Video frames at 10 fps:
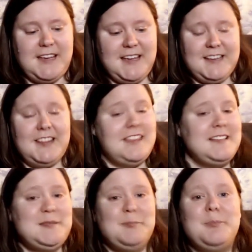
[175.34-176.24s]
And
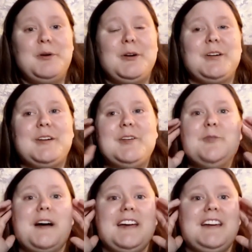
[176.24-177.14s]
this book, oh
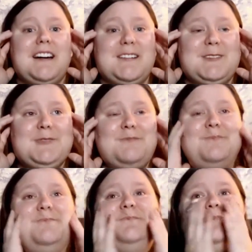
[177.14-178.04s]
my gosh,
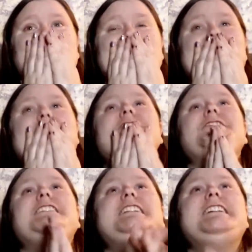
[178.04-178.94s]

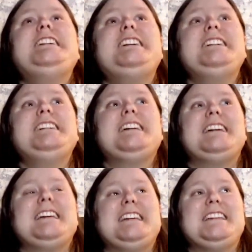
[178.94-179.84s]
she
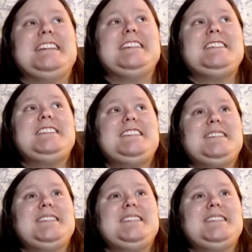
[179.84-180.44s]
is